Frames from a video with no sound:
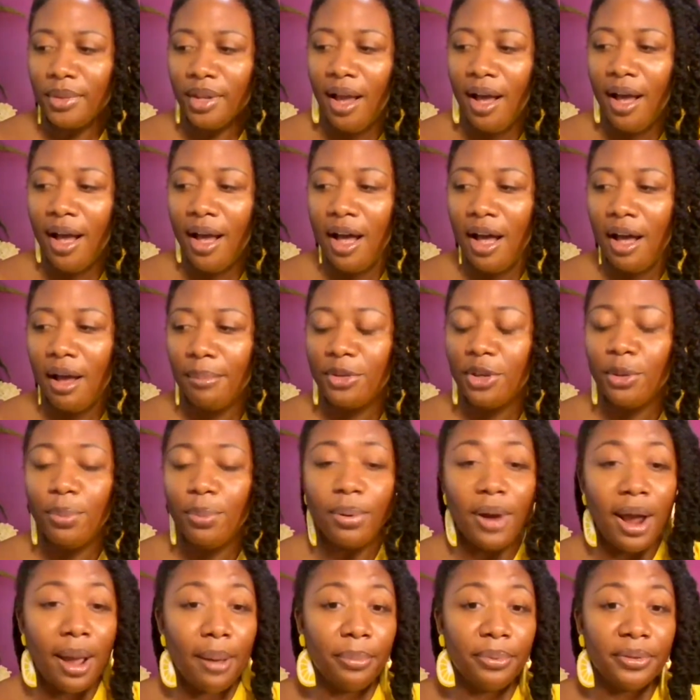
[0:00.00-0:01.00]
You
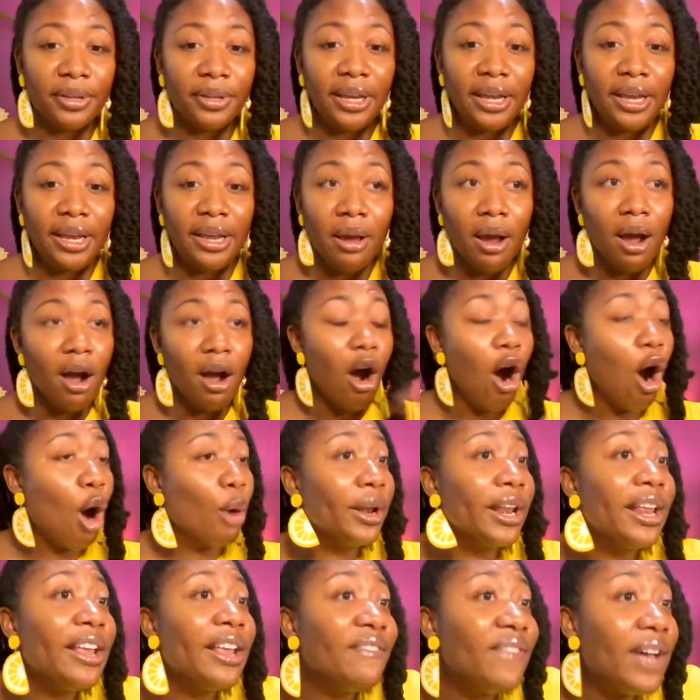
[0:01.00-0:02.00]
probably
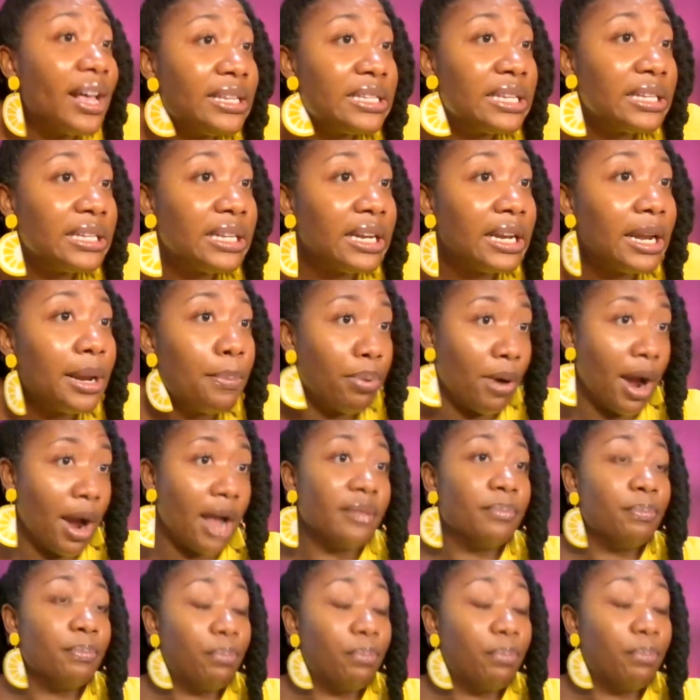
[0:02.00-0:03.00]
already invested in it,
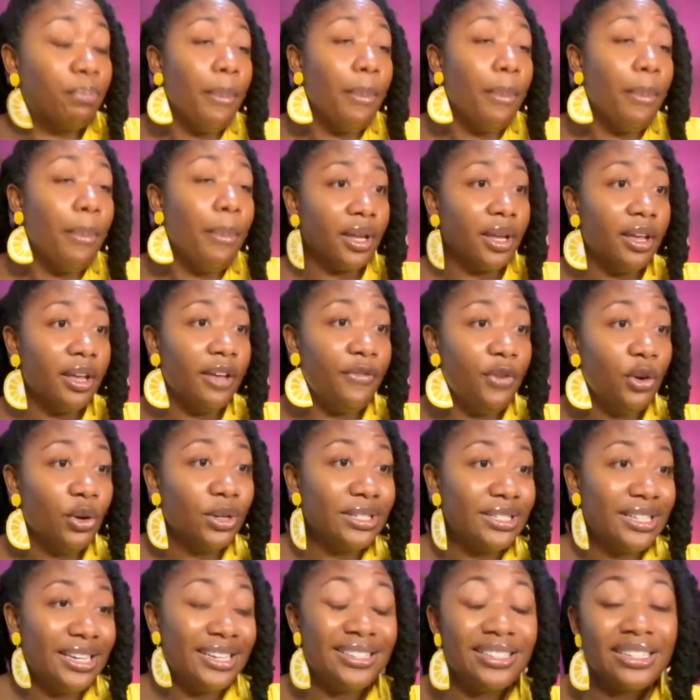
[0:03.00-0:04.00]
probably, if you're a
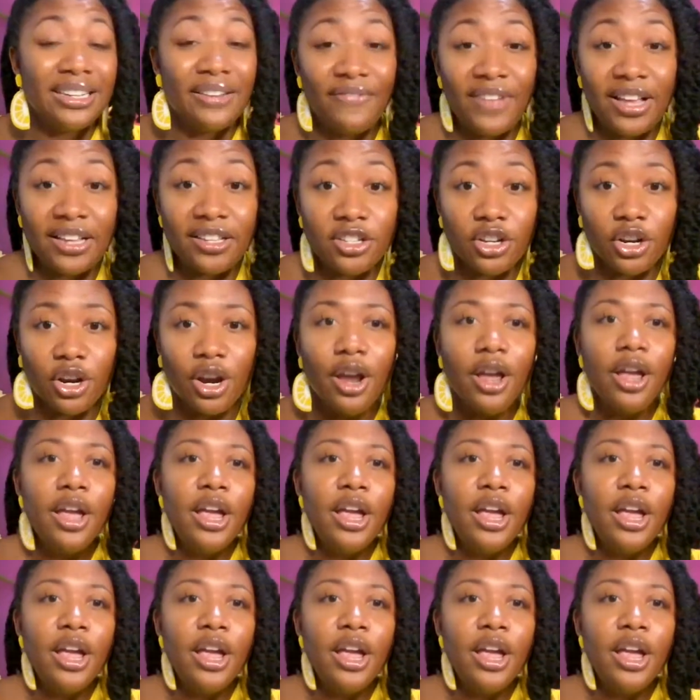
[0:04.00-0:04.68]
seasoned investor.